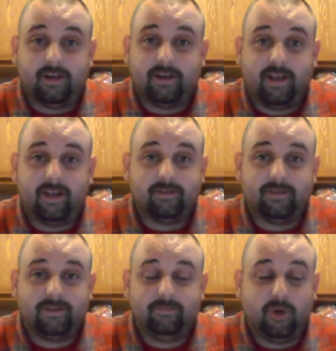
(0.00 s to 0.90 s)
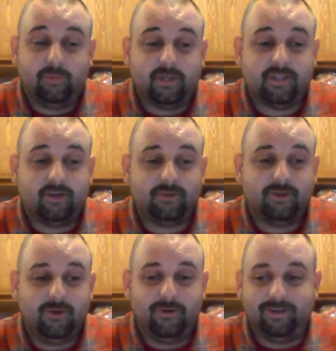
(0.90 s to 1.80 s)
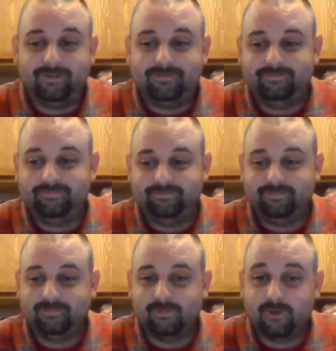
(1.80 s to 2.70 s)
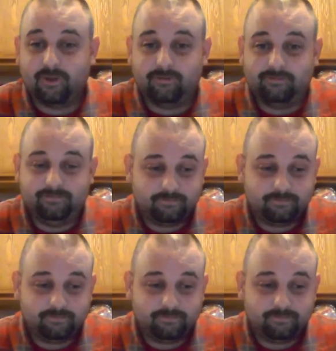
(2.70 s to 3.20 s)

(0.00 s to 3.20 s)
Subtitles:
I can't bring myself to do it. So,